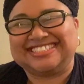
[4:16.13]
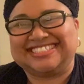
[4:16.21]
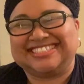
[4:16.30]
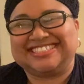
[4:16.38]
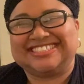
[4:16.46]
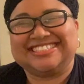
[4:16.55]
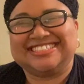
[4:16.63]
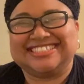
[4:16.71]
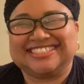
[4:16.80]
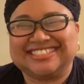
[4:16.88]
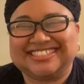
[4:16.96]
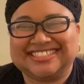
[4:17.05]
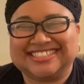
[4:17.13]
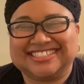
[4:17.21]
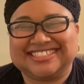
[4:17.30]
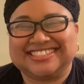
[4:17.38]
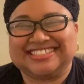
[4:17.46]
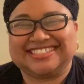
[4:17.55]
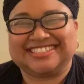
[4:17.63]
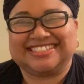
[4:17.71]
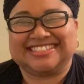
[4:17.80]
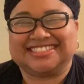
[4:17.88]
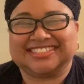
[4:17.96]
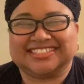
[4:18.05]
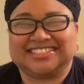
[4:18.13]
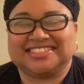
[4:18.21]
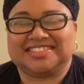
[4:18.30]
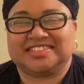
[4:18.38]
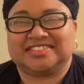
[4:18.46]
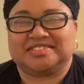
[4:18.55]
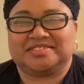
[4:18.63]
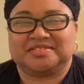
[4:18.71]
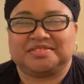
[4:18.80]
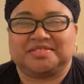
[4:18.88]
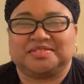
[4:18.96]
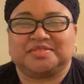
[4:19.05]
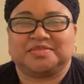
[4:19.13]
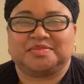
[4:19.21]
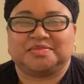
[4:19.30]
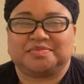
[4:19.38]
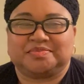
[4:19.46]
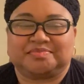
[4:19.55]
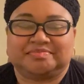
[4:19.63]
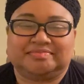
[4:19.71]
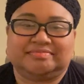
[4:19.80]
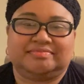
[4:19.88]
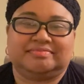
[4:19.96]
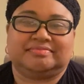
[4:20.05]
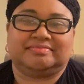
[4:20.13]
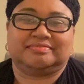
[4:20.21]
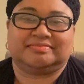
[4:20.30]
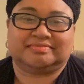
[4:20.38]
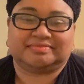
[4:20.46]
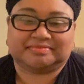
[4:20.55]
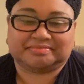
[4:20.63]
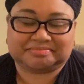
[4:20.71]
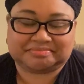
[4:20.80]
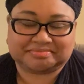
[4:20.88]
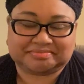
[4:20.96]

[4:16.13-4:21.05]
No words are spoken by the person on screen.